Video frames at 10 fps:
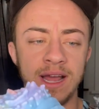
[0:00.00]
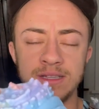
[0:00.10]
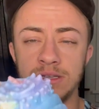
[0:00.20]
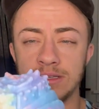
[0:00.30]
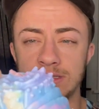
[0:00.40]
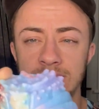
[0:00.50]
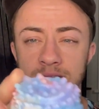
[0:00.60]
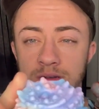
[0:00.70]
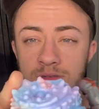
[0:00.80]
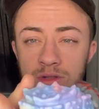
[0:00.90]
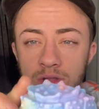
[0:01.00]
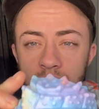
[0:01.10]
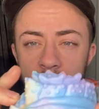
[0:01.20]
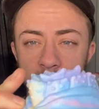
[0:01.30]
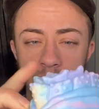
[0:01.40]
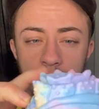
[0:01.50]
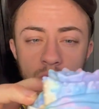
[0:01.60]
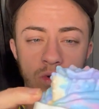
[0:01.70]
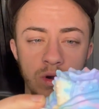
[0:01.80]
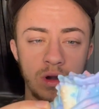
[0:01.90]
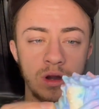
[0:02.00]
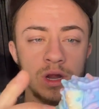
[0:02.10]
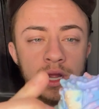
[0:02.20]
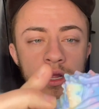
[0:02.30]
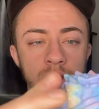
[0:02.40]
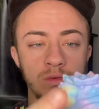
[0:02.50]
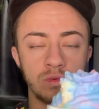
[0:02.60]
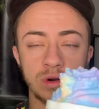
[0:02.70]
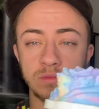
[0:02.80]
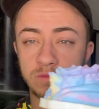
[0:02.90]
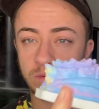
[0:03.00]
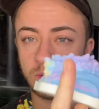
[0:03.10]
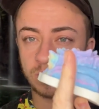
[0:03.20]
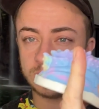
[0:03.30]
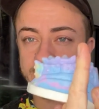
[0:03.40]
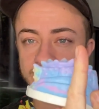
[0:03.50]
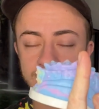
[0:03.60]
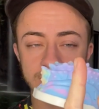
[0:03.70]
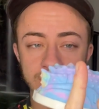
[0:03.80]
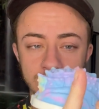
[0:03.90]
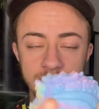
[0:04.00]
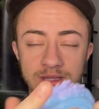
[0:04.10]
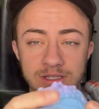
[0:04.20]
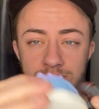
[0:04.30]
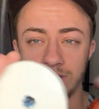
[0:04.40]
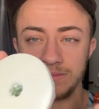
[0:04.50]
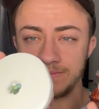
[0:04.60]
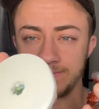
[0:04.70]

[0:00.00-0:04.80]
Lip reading: As you can see, there's a lot more room for length with this one.